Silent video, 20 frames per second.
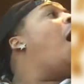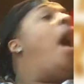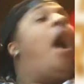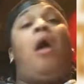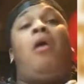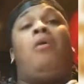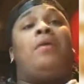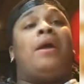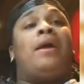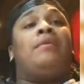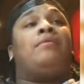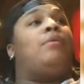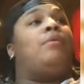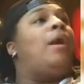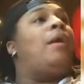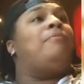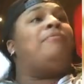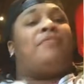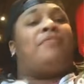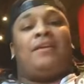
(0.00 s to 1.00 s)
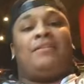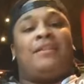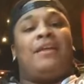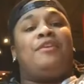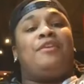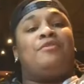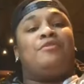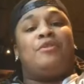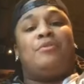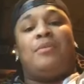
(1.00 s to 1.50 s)
the fryer. okay. Well, I'm fine.
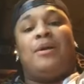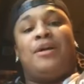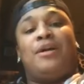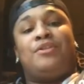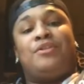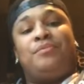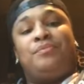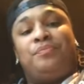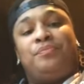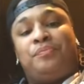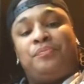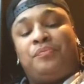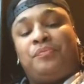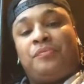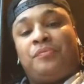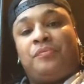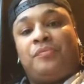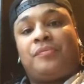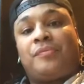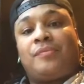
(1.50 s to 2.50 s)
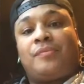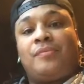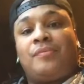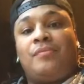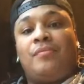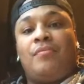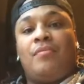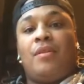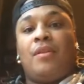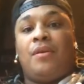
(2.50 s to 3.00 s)
Thank you so much.
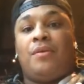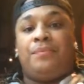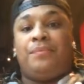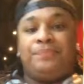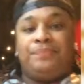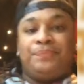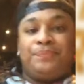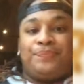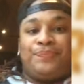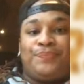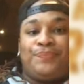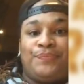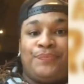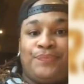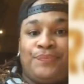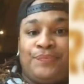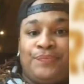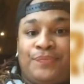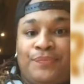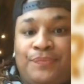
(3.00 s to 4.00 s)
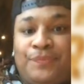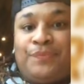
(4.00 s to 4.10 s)
Mm-hmm.